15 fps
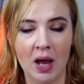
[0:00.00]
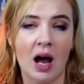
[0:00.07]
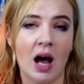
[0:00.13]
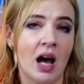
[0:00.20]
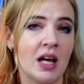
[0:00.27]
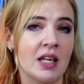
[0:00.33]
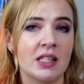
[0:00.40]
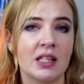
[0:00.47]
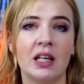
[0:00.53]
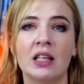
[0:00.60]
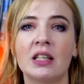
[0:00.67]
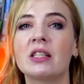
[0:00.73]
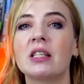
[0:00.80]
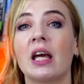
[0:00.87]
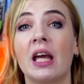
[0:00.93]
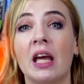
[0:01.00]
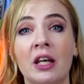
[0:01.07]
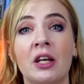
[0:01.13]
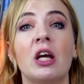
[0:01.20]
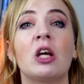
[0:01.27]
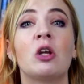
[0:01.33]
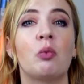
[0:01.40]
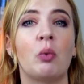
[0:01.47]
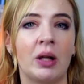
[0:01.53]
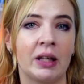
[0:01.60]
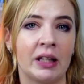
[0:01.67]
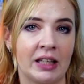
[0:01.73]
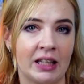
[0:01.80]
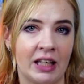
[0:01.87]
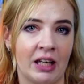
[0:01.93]
ask it and it
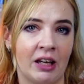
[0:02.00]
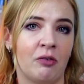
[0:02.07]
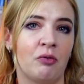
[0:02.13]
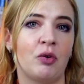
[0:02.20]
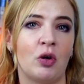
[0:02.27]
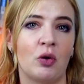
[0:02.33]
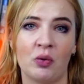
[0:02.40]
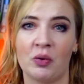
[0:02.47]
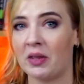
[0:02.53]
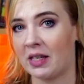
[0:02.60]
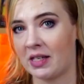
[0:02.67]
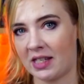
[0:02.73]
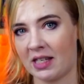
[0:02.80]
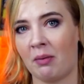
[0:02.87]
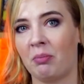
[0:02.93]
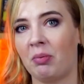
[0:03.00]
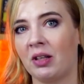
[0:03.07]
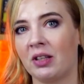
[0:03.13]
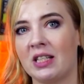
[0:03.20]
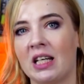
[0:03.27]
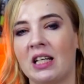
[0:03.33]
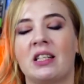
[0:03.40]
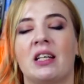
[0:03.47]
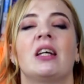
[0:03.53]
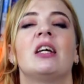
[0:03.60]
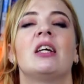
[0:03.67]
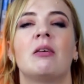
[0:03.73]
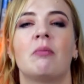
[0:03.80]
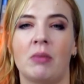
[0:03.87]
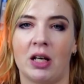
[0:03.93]
will give you the sample data
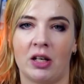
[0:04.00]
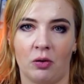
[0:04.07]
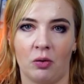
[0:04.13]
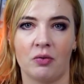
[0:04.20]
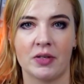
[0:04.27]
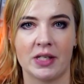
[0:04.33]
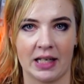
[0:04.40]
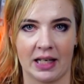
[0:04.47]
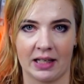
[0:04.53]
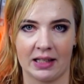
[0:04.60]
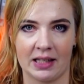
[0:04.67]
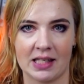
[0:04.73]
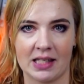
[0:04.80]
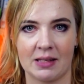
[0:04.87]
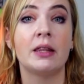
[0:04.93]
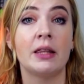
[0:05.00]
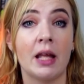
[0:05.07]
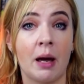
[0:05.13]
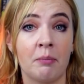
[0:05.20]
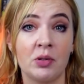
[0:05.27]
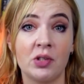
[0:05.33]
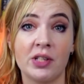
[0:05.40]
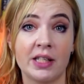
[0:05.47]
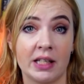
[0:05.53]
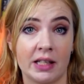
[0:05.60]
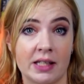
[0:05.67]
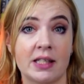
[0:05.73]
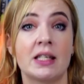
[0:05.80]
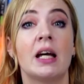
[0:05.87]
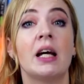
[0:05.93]
in a matter of seconds. Number
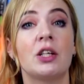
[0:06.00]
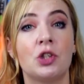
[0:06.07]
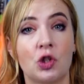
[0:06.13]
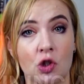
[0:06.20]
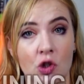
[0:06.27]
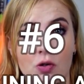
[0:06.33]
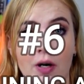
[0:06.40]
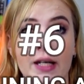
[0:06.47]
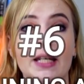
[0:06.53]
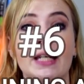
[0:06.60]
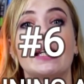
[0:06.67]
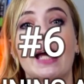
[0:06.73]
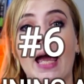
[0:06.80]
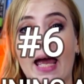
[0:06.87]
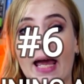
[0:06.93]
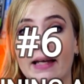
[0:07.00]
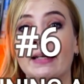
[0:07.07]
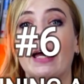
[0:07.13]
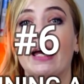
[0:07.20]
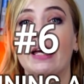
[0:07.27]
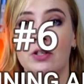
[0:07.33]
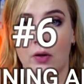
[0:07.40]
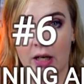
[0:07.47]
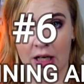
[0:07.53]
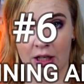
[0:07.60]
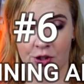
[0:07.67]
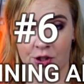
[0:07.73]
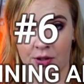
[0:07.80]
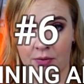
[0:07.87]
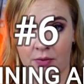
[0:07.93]
6. Training and
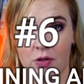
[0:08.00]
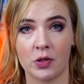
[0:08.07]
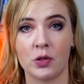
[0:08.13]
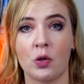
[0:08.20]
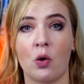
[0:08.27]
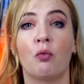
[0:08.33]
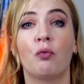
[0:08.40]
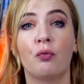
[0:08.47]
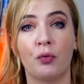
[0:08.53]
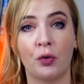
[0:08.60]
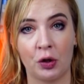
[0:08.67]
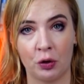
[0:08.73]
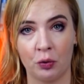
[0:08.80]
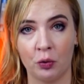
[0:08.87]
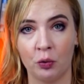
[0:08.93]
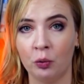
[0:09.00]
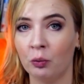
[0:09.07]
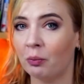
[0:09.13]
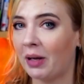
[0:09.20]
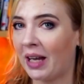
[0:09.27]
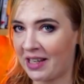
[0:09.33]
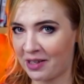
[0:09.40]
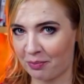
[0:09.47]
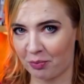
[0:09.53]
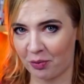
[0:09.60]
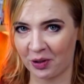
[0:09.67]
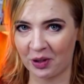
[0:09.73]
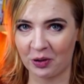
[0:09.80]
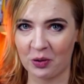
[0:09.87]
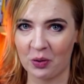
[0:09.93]
education. So for you as a
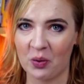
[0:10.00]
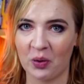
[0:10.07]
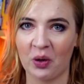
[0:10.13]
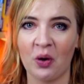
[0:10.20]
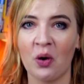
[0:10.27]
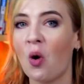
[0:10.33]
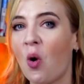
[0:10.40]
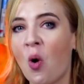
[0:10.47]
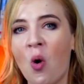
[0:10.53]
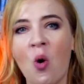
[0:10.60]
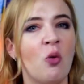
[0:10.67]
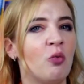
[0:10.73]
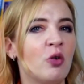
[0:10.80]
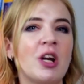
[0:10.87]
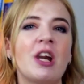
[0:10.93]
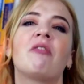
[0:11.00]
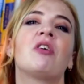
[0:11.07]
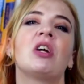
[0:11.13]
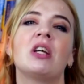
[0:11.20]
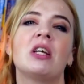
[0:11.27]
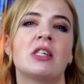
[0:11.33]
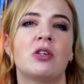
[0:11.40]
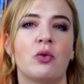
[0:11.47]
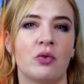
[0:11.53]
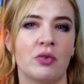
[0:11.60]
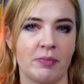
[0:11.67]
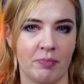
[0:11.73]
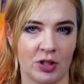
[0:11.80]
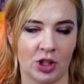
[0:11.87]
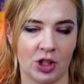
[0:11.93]
product owner or whatever is your
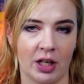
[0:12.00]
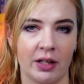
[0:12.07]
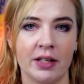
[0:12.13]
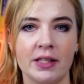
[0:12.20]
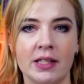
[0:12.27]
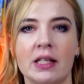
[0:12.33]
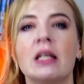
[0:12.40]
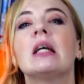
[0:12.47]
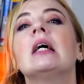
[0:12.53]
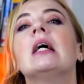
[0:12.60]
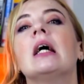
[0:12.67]
specialty,